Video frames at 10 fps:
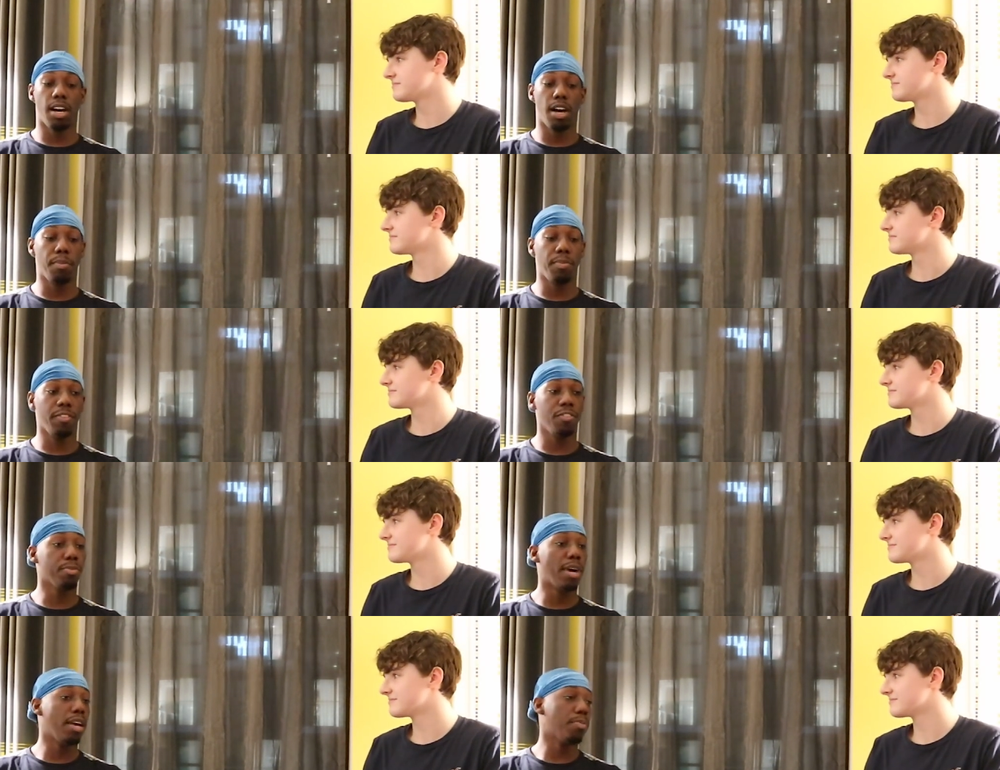Speaker 1: um, if
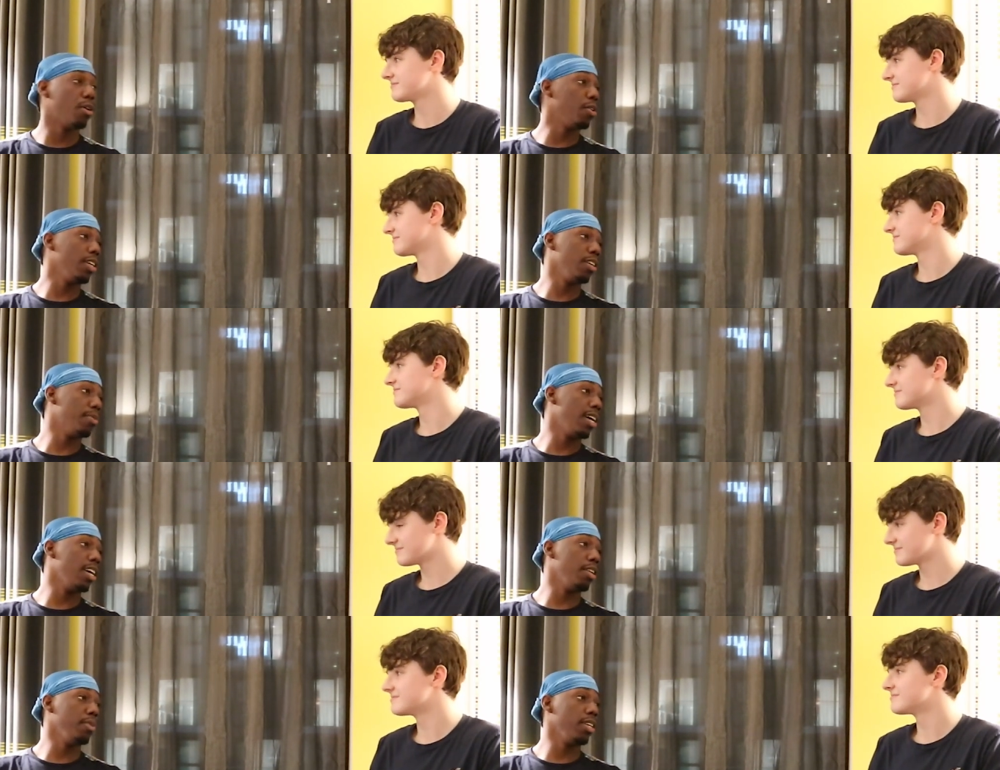you're my opponent, you're my
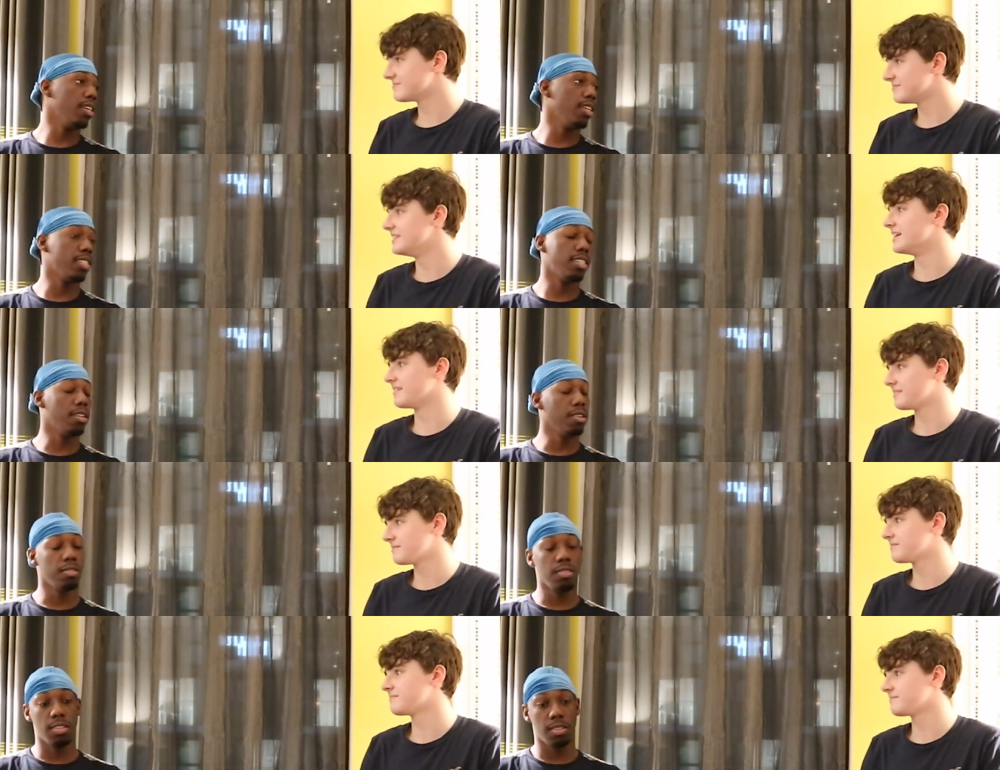enemy
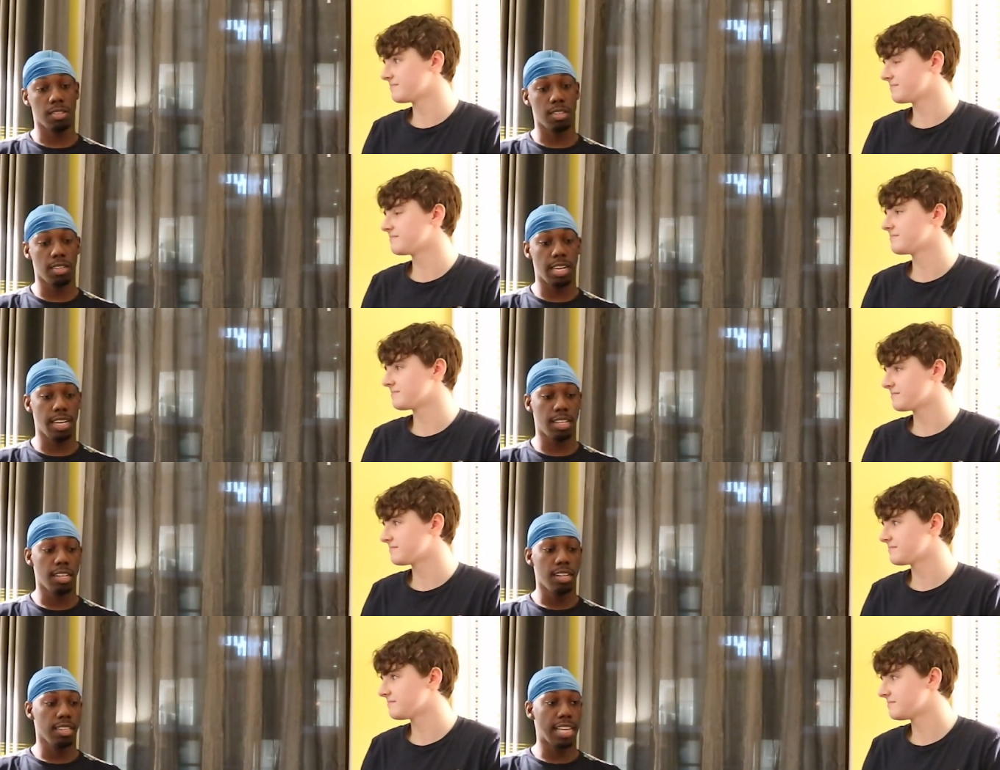until yeah. you know until that
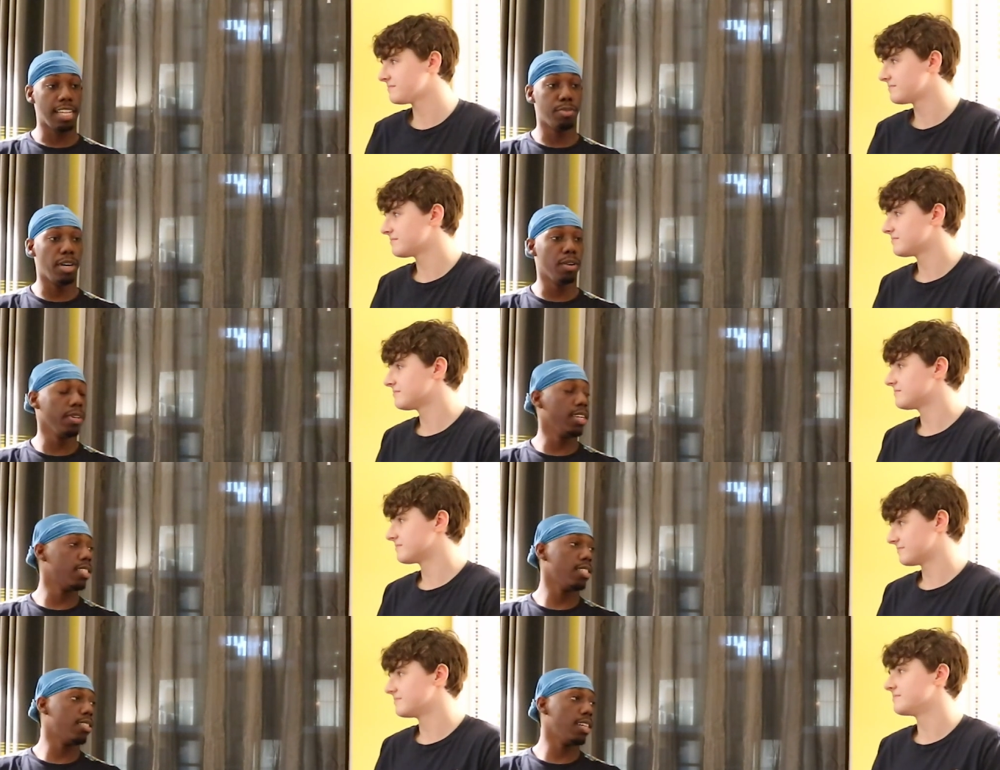last bell
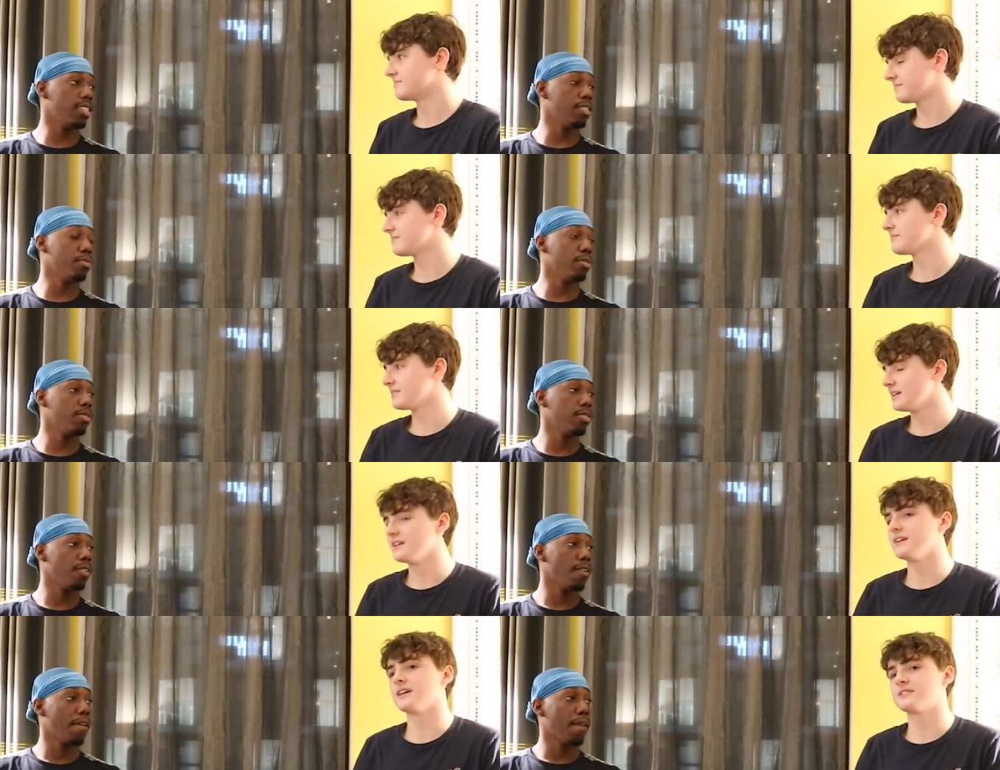rings. It's that simple.
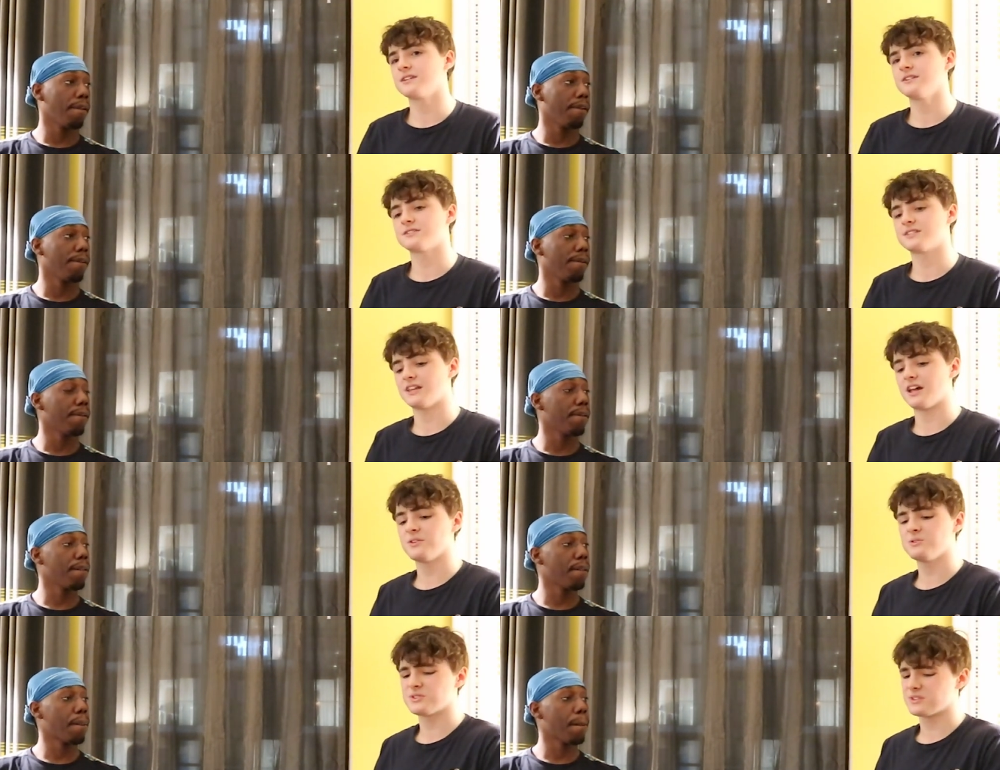
Speaker 2: Yes, yeah, I understand that.
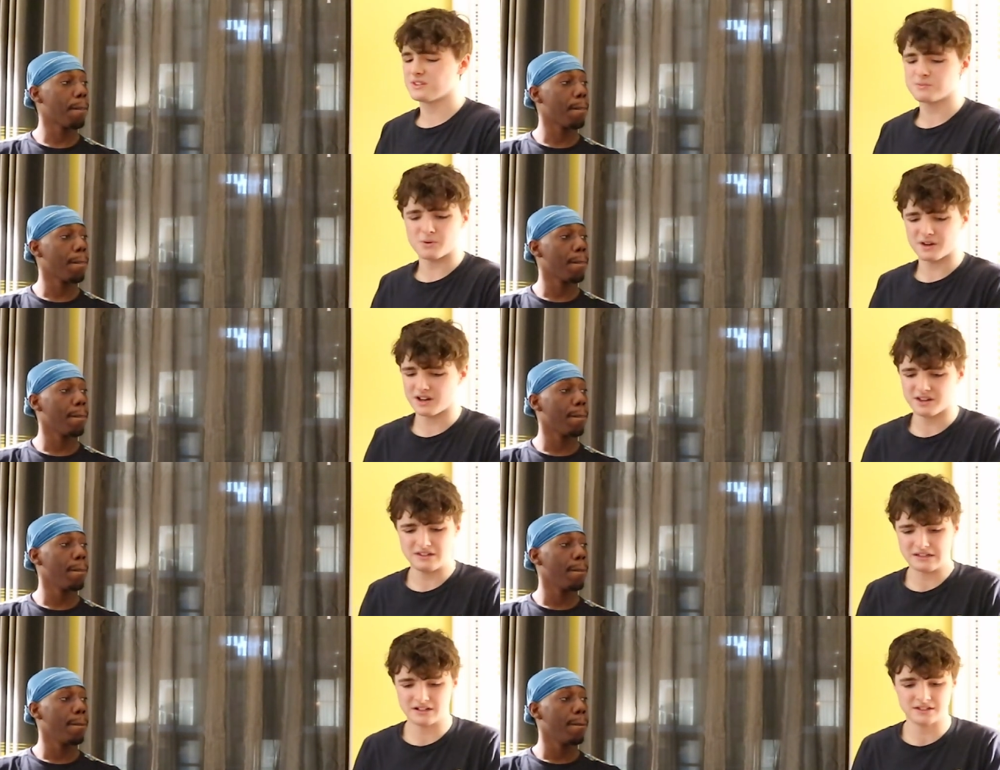And also the other point
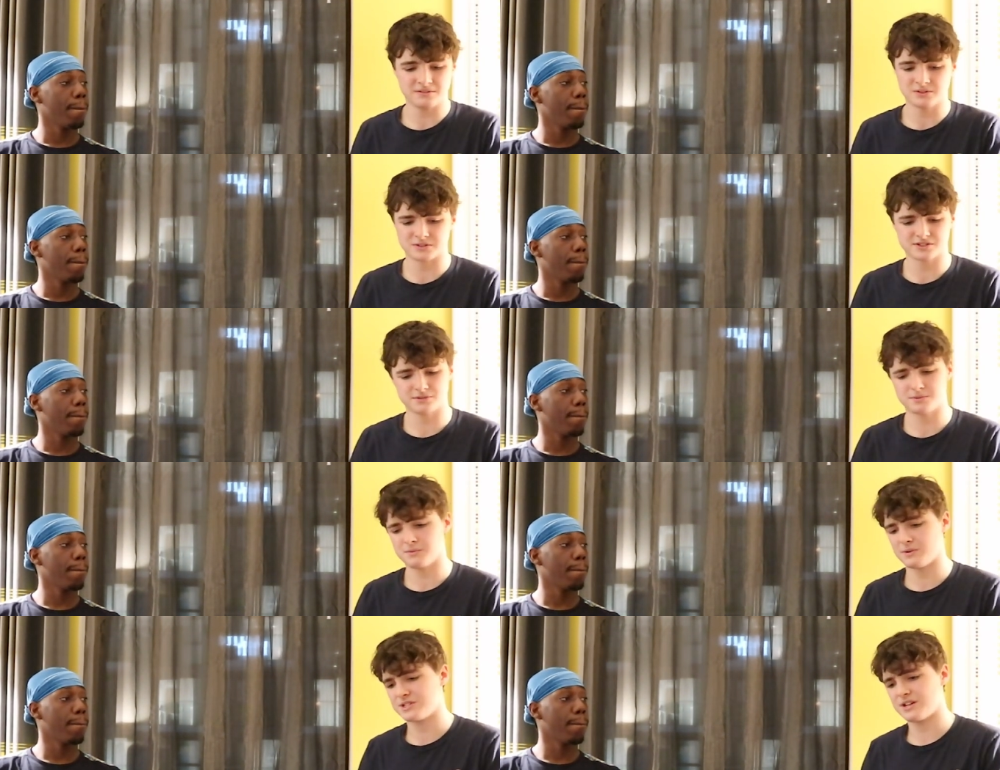I, I constantly
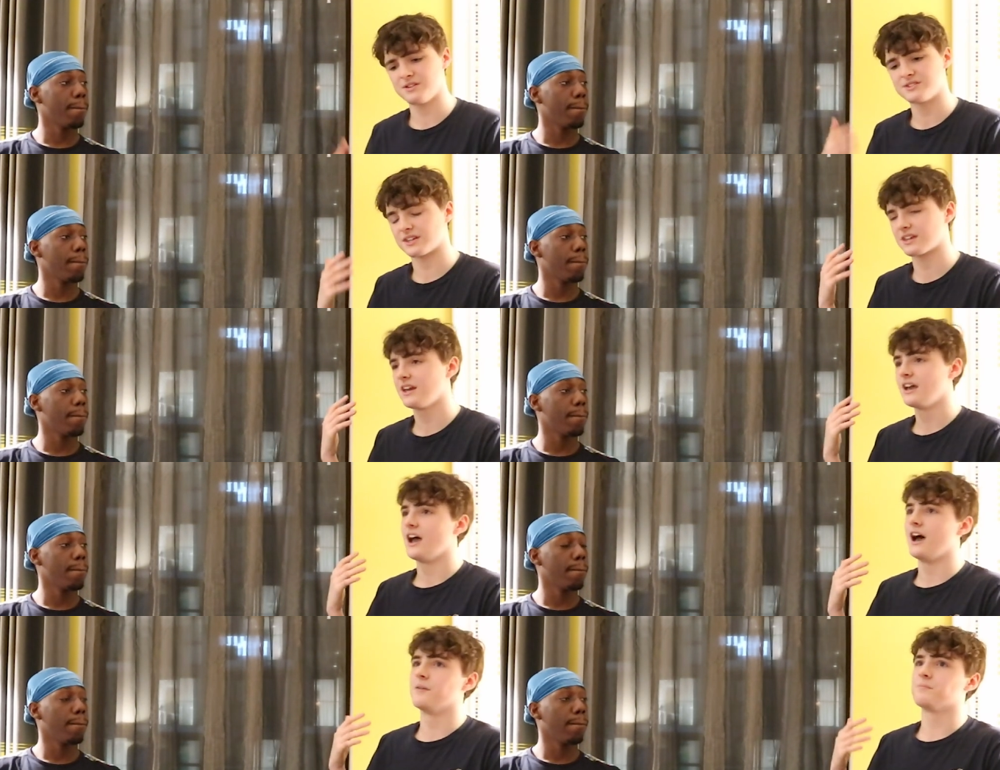put on my channel is like,
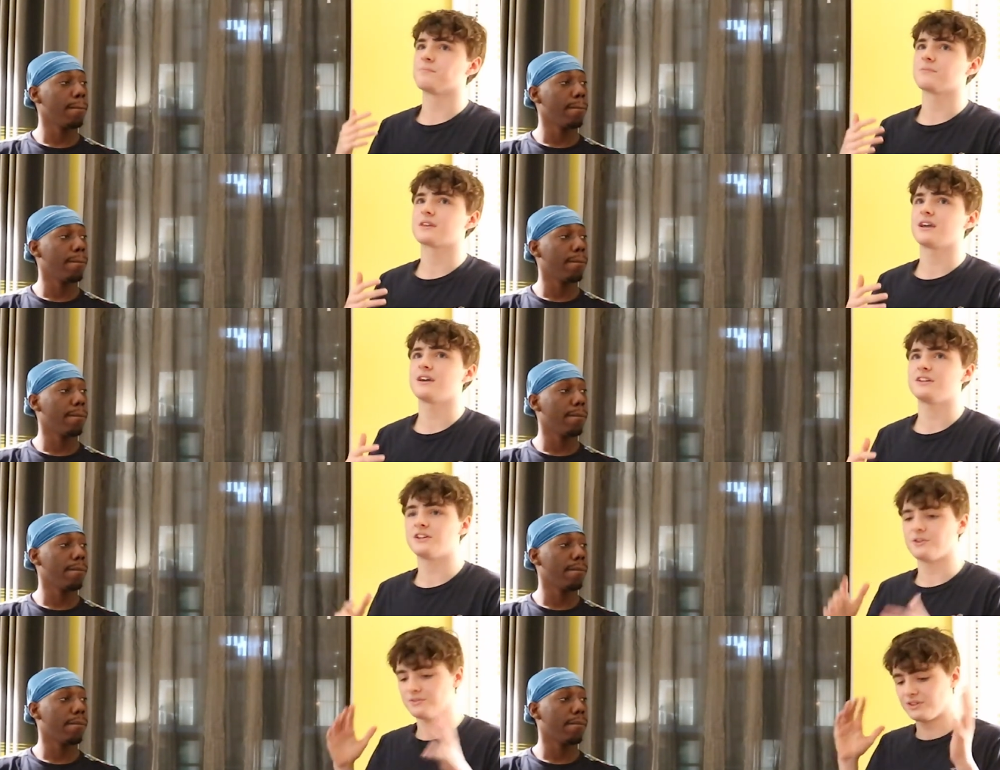um,
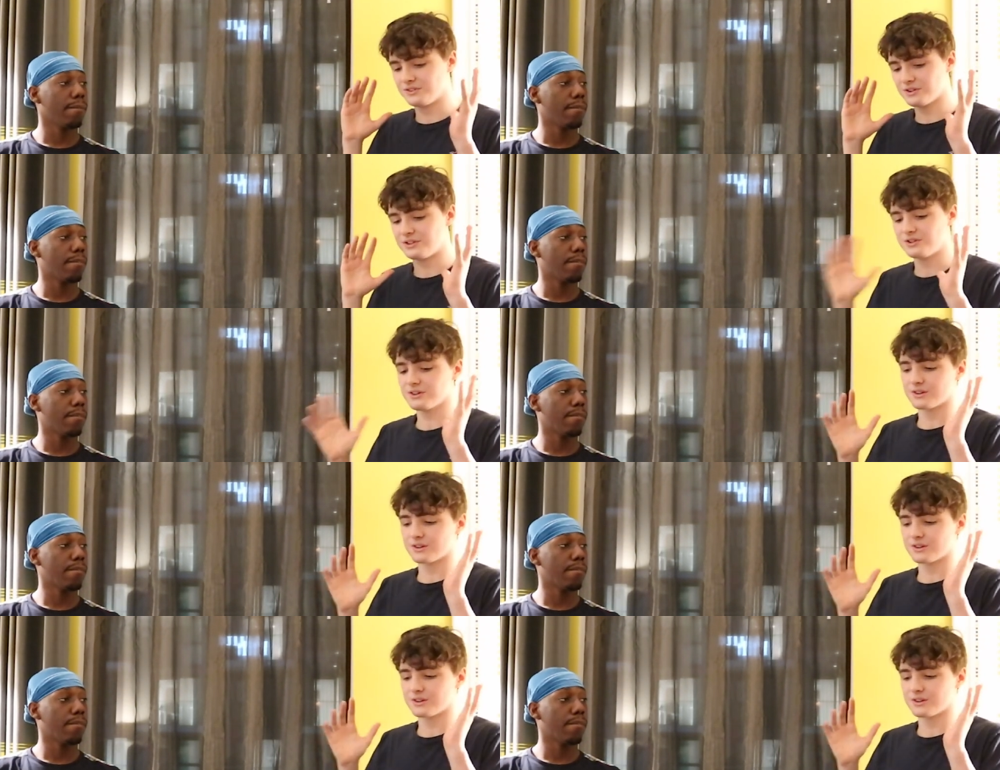you know, you gotta you gotta